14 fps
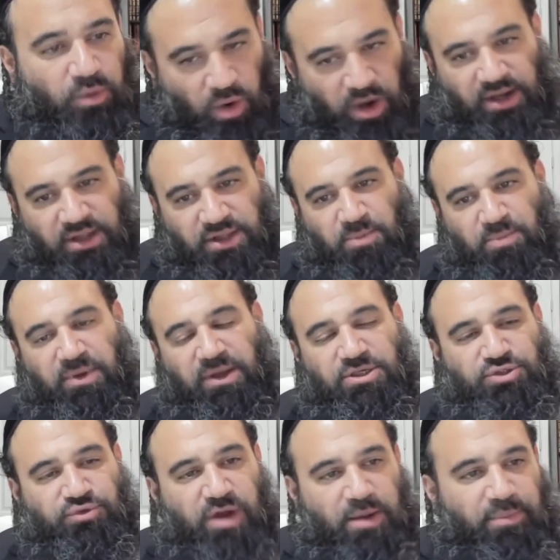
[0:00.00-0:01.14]
What do the
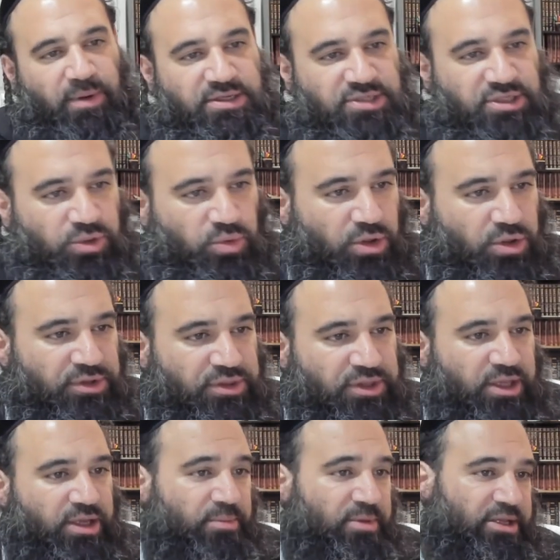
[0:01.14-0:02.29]
biggest rabbis in the world
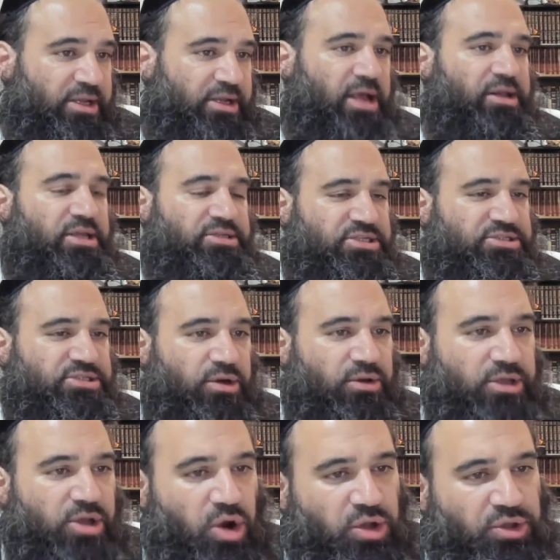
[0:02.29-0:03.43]
think? I mean, they're not
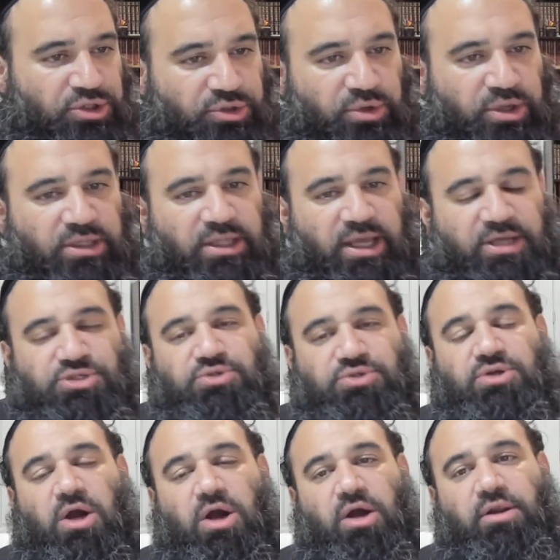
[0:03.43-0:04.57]
necessarily all doing
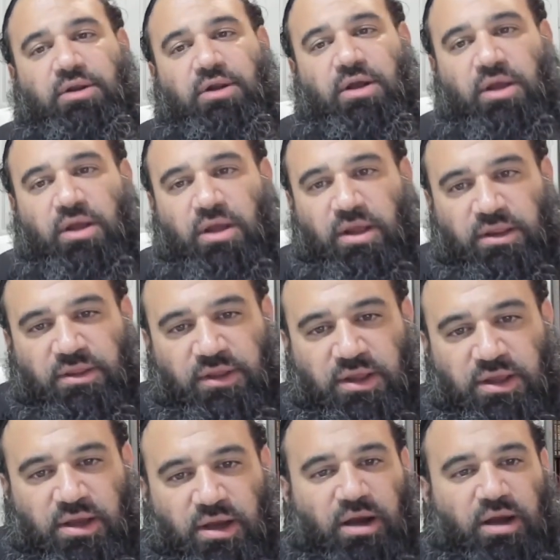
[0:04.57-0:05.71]
lectures on
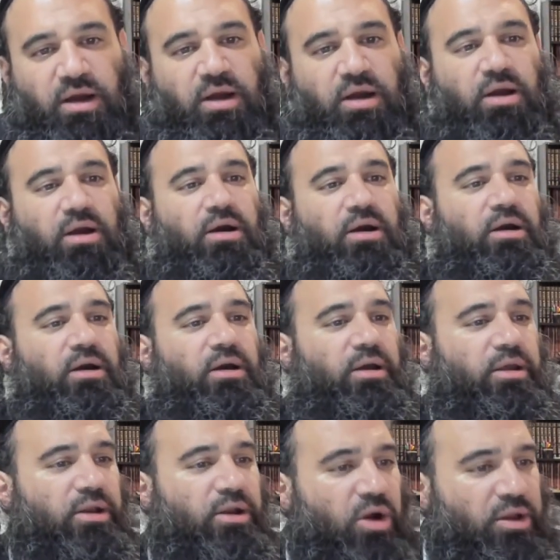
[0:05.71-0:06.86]
the
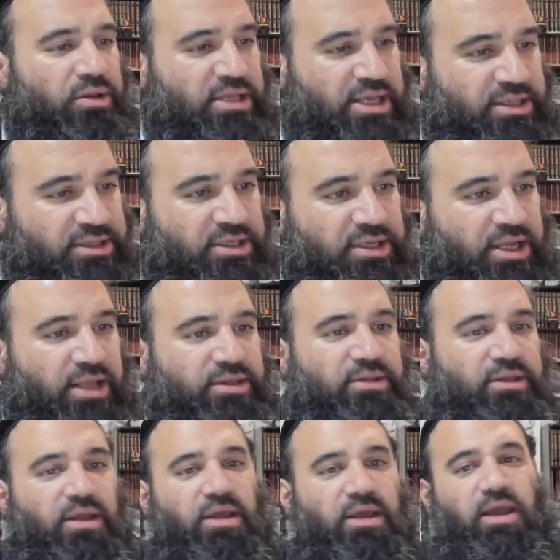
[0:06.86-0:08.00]
on the
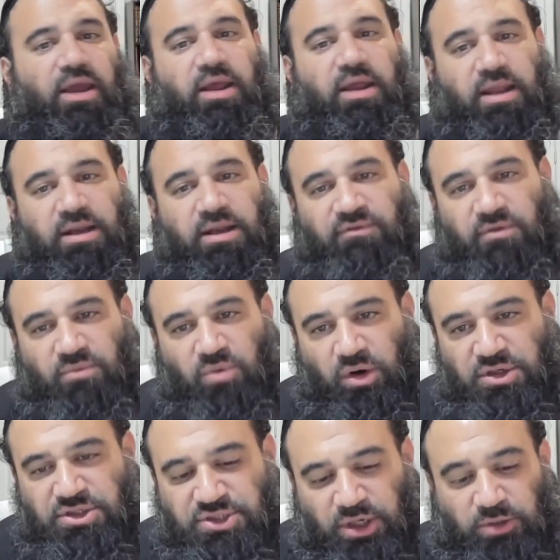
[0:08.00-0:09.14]
internet, and even
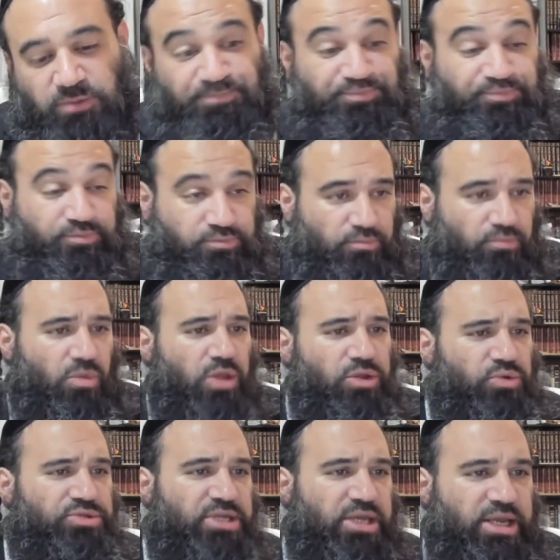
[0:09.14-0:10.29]
more so,
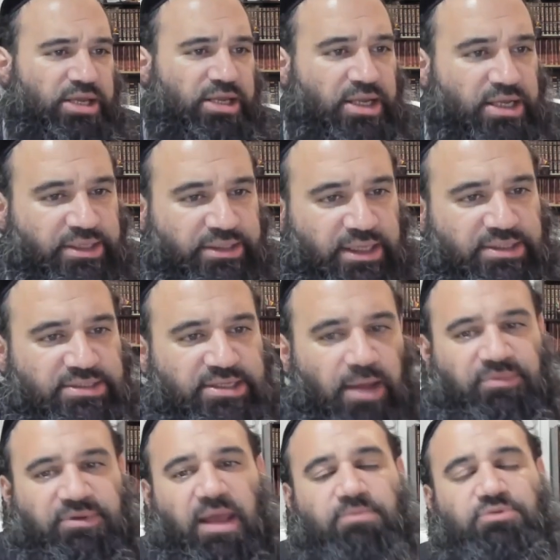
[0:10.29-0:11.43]
you see that
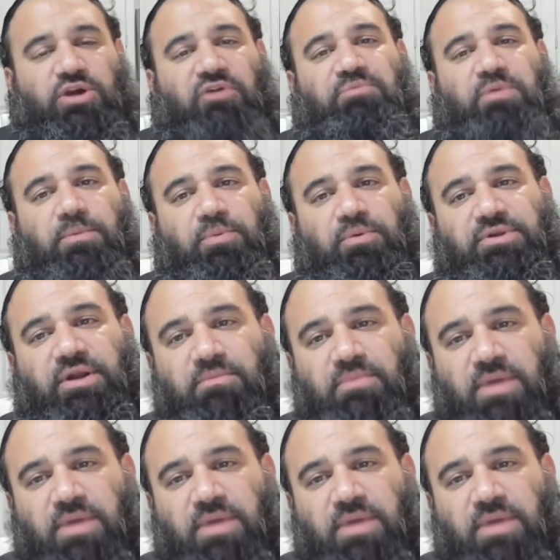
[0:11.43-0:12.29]
sometimes you have people that